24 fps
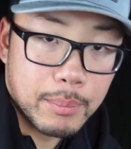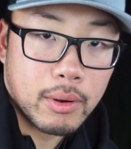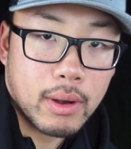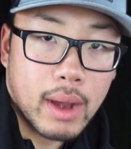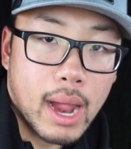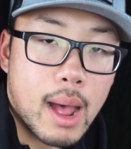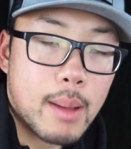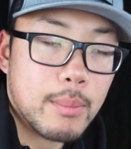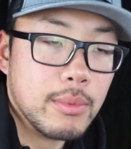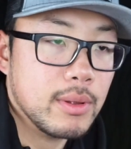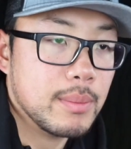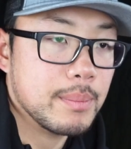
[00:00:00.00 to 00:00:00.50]
a
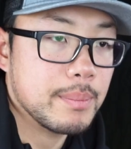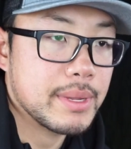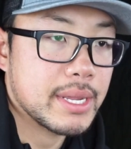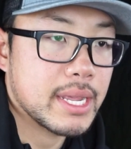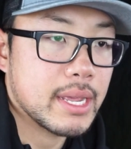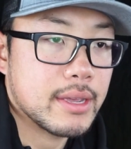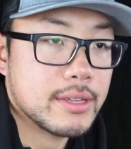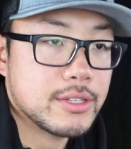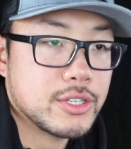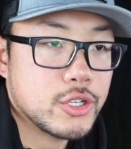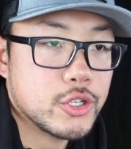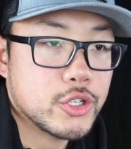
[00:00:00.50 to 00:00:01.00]
problem
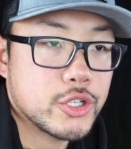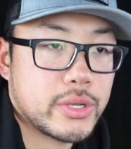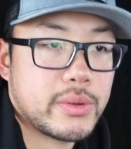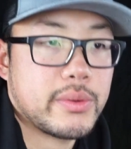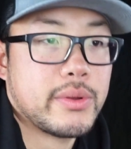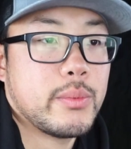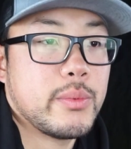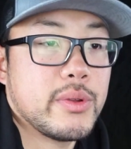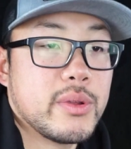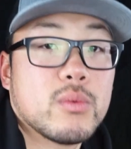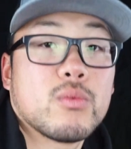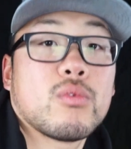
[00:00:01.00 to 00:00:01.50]
because
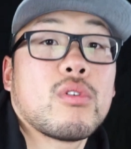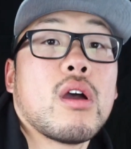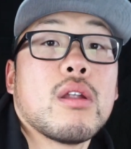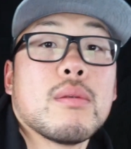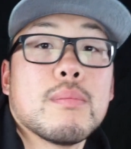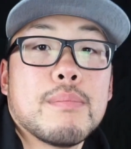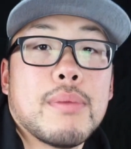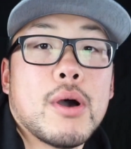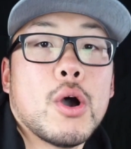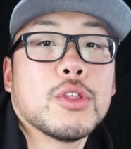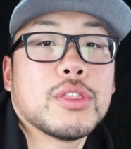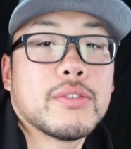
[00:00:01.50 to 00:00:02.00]
usually we run
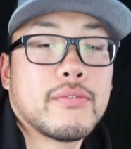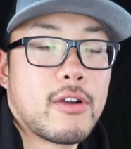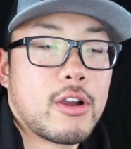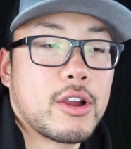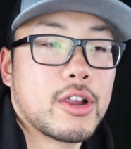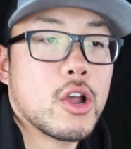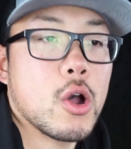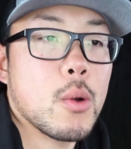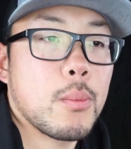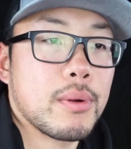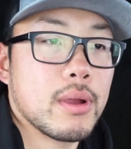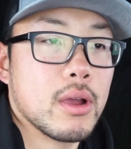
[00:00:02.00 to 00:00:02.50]
both of our
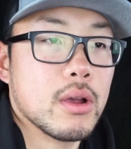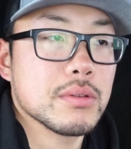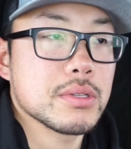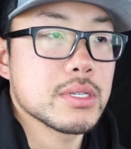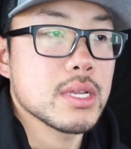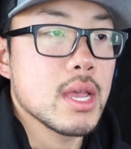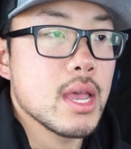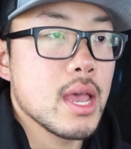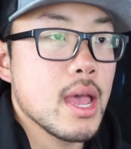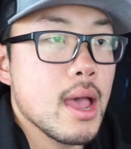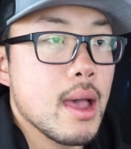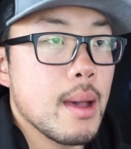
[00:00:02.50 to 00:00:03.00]
GoPros.
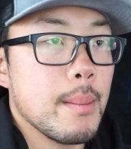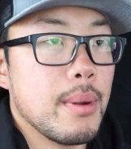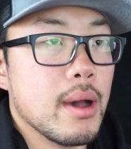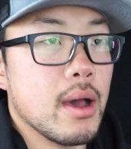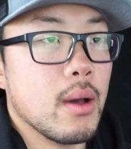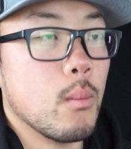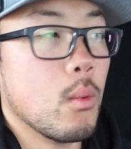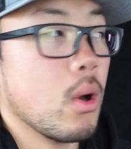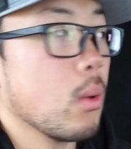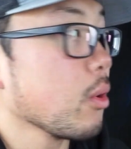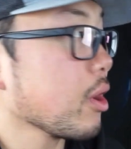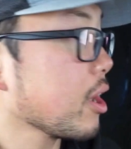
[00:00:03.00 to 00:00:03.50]

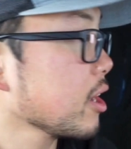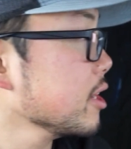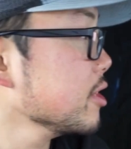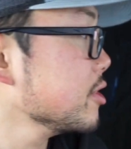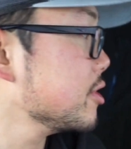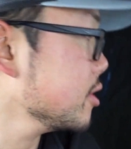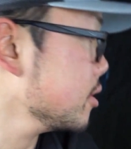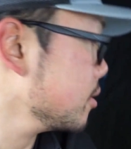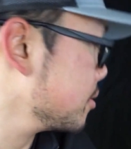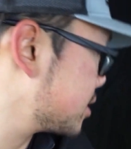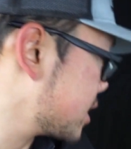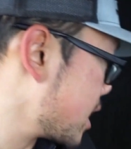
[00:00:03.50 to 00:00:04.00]
But what we're gonna
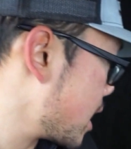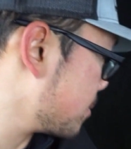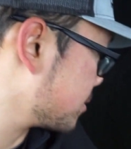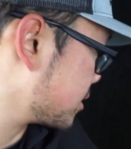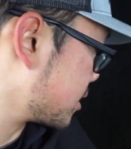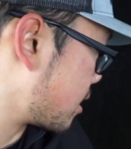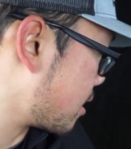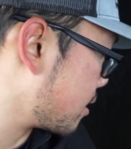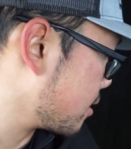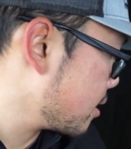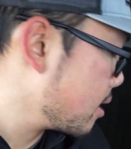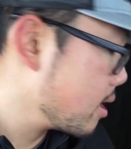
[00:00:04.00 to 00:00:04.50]
do, Sam's
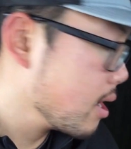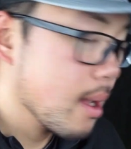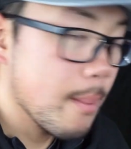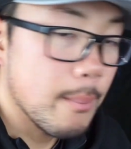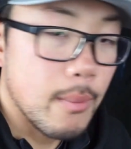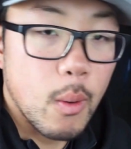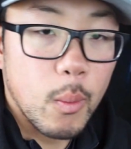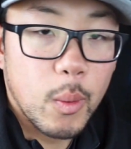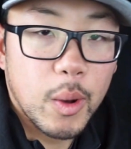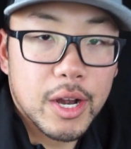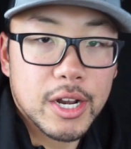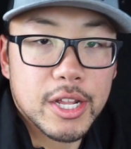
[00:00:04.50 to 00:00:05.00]
on,
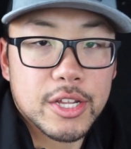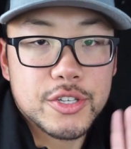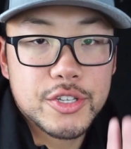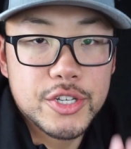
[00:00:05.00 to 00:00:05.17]
what we're gonna